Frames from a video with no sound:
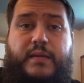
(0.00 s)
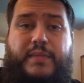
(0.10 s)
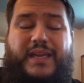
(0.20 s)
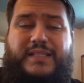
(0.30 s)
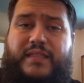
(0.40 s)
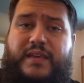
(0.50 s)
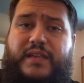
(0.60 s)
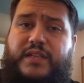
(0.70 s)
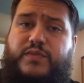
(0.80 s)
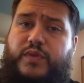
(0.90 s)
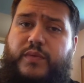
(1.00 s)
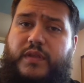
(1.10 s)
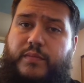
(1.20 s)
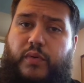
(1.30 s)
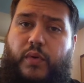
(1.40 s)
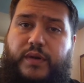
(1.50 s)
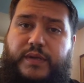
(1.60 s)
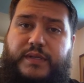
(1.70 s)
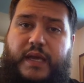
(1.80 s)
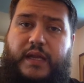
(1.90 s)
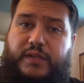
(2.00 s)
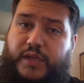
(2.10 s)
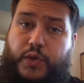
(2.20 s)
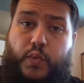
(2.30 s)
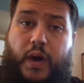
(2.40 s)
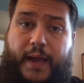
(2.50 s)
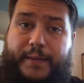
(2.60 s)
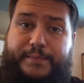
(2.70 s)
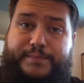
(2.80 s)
because I think it is really, really important, and I'll tell you why.